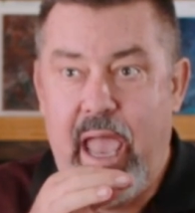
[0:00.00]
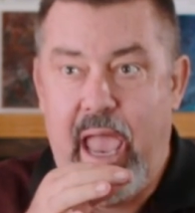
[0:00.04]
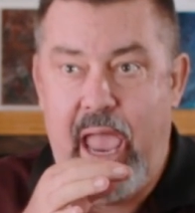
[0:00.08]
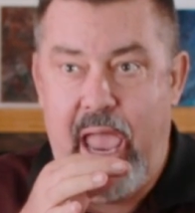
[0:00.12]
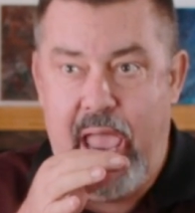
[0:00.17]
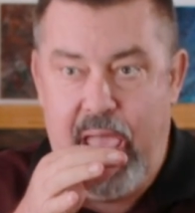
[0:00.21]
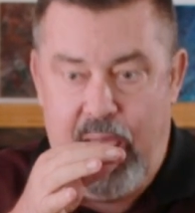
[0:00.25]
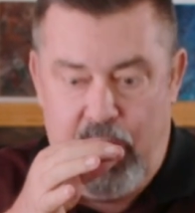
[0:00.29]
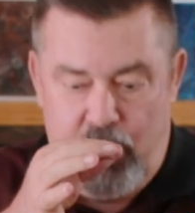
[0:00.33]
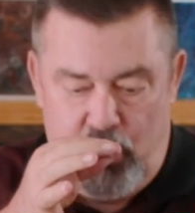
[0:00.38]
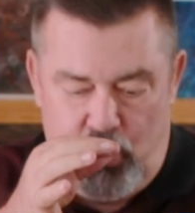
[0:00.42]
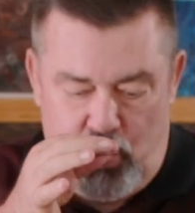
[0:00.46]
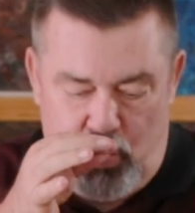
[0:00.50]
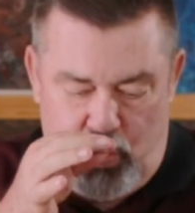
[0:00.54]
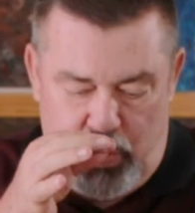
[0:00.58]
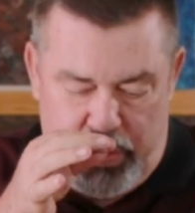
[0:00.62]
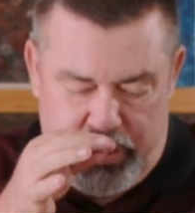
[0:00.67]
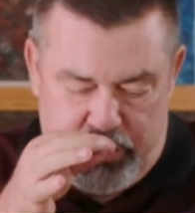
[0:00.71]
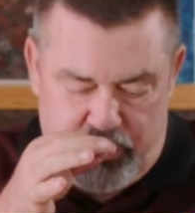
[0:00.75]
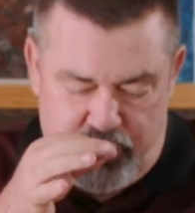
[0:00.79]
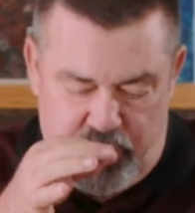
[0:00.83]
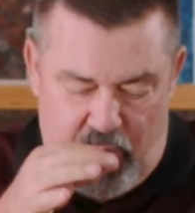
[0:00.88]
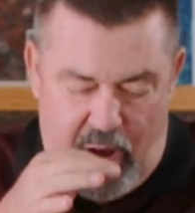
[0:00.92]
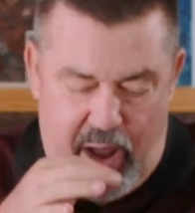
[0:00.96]
and we
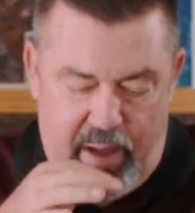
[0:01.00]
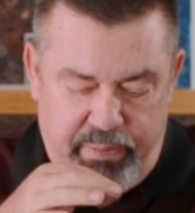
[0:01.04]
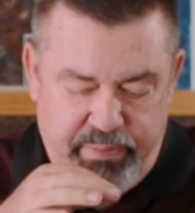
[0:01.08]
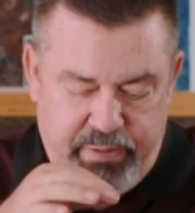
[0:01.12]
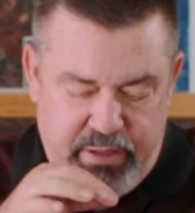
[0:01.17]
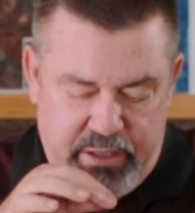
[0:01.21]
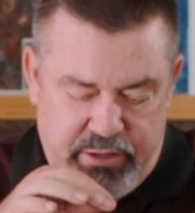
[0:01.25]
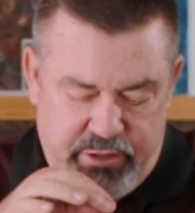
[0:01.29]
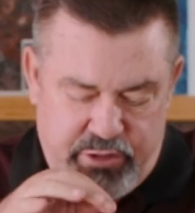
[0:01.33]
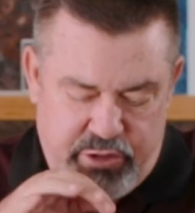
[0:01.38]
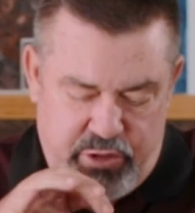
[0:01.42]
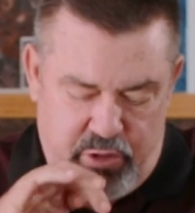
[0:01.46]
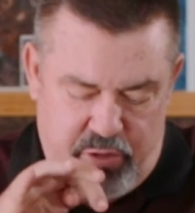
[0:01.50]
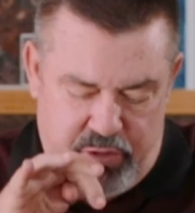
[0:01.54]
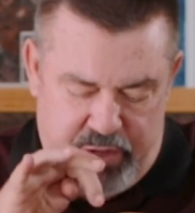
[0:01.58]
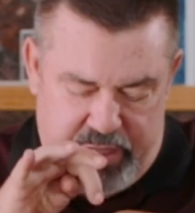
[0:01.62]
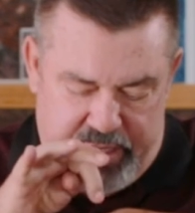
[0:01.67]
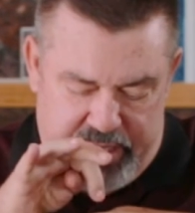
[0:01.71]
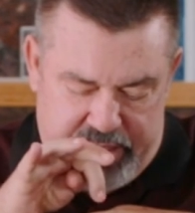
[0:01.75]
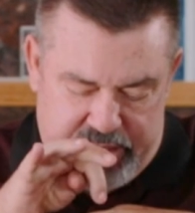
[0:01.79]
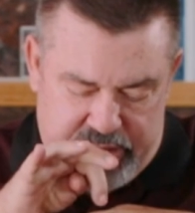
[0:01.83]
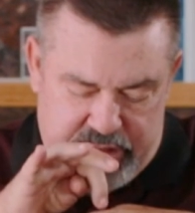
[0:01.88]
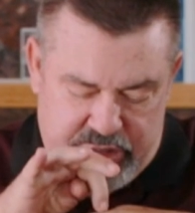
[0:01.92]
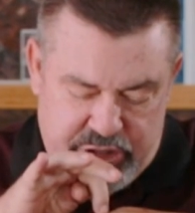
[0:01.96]
dropped it so that
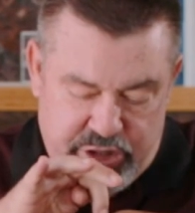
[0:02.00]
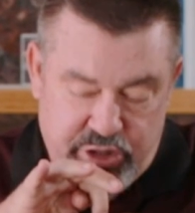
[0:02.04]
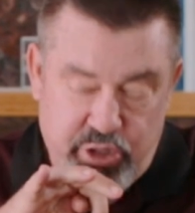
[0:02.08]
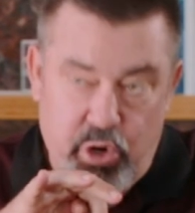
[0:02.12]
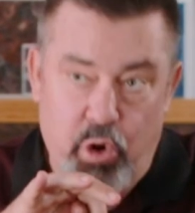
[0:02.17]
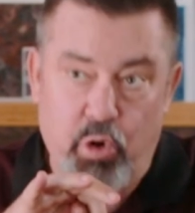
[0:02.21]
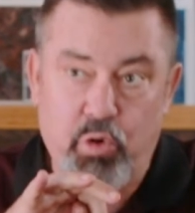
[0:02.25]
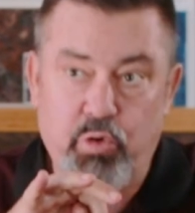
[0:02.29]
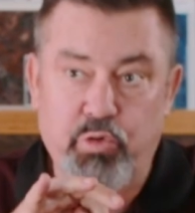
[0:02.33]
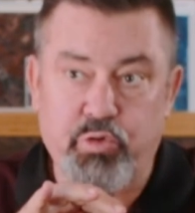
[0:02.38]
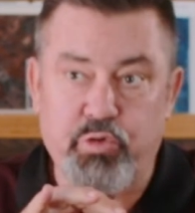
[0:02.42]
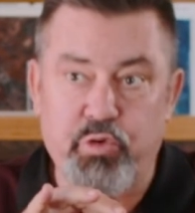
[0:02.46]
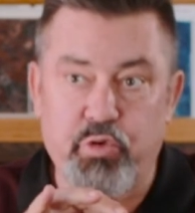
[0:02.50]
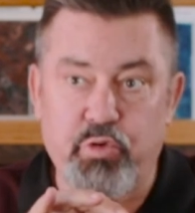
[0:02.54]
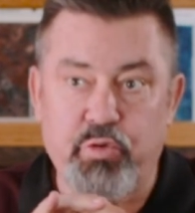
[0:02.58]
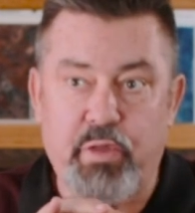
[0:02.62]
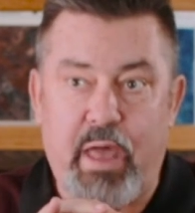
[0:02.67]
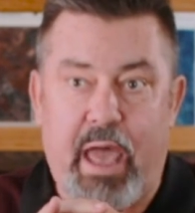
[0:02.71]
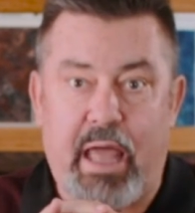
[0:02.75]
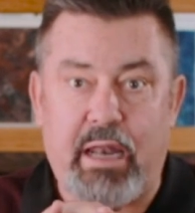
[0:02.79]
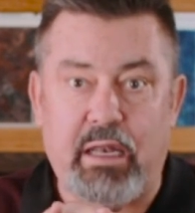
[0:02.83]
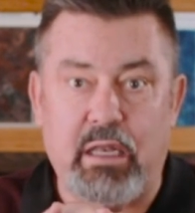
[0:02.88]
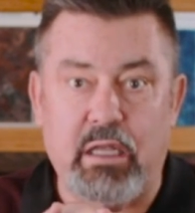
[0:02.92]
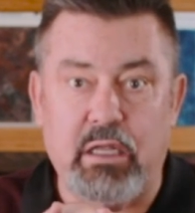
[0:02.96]
it soaked through
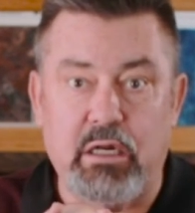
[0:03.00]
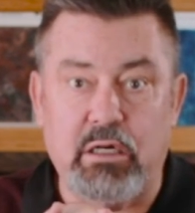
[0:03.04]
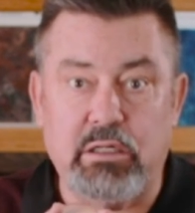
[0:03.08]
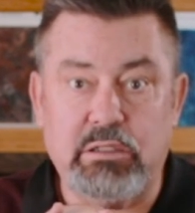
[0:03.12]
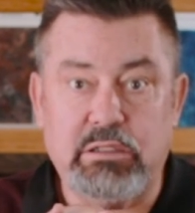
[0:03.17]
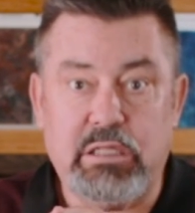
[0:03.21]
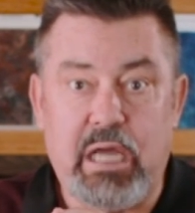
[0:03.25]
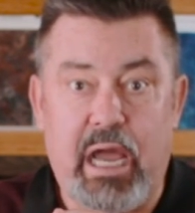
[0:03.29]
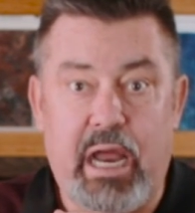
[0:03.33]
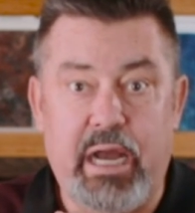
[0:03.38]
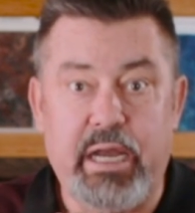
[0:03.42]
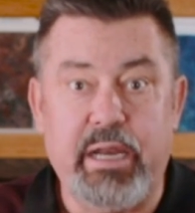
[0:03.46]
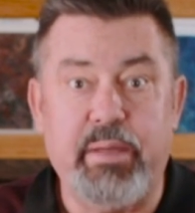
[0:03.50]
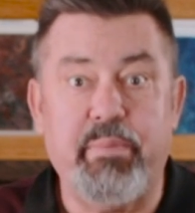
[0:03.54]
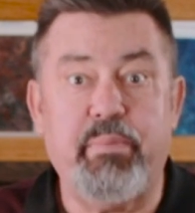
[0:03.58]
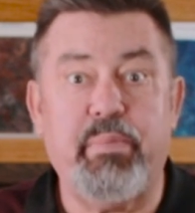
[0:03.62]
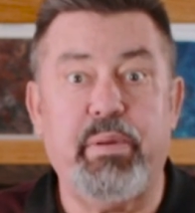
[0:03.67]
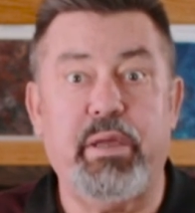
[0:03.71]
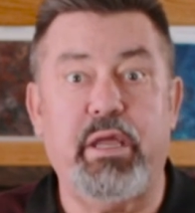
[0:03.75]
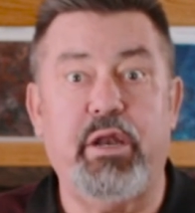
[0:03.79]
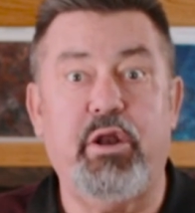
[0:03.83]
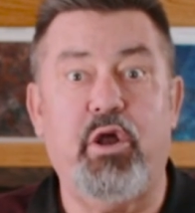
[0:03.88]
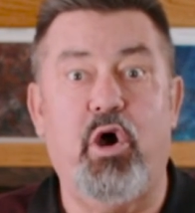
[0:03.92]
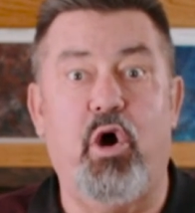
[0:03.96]
that little tiny
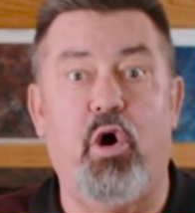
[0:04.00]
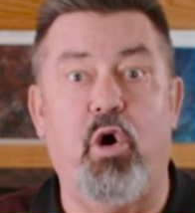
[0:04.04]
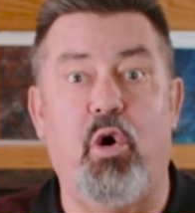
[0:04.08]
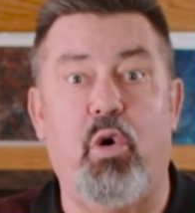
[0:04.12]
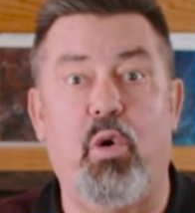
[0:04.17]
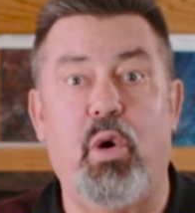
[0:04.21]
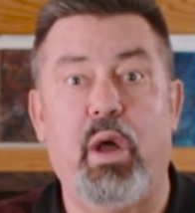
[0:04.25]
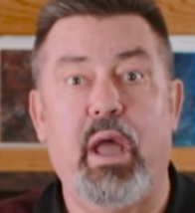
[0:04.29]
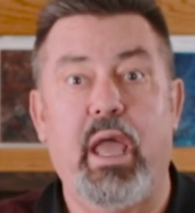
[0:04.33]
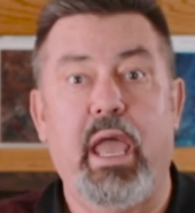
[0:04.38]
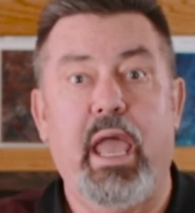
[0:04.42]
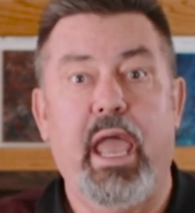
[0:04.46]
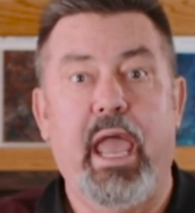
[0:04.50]
pinhole,